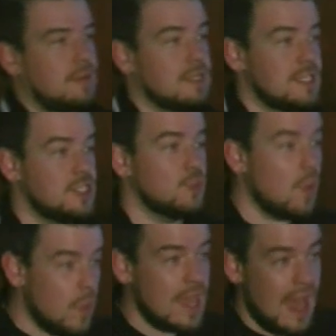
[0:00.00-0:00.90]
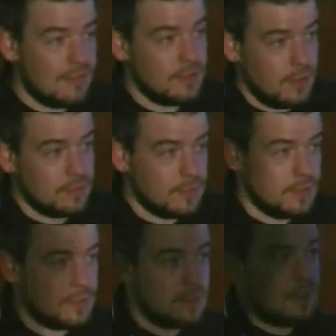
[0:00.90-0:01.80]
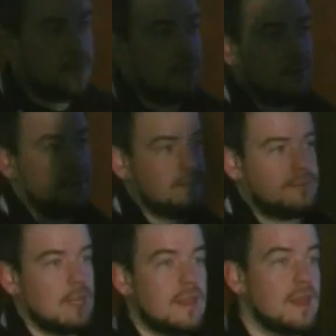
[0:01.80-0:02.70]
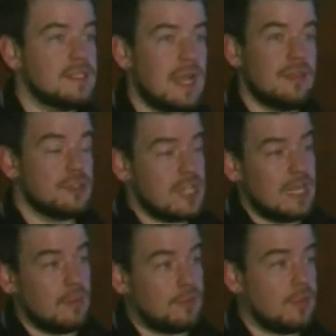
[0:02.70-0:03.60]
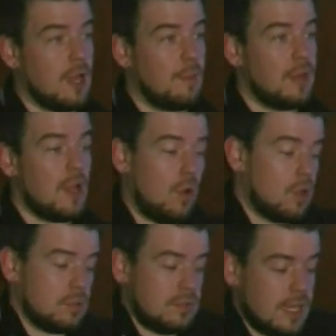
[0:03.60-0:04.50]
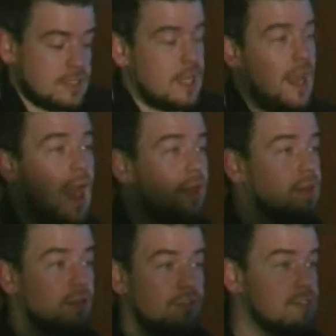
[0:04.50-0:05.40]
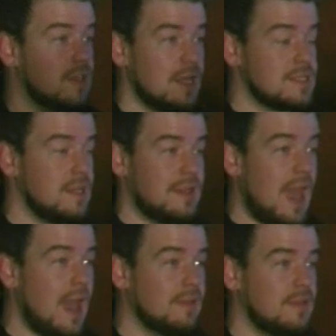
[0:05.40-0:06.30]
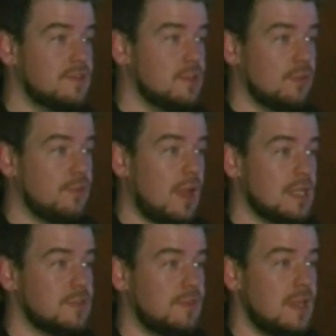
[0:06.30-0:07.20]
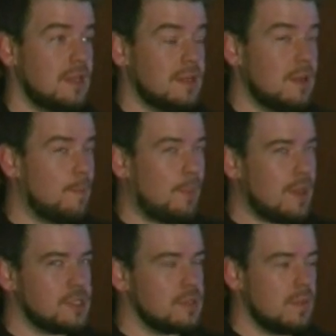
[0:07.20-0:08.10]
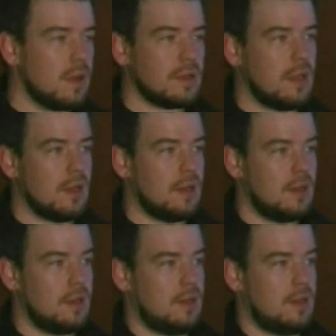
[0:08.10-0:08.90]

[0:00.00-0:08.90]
Because this is what we have to go through. And then it's either stand up for the company or let us get hacked. And if it's let us get hacked is your philosophy, then you probably shouldn't work there.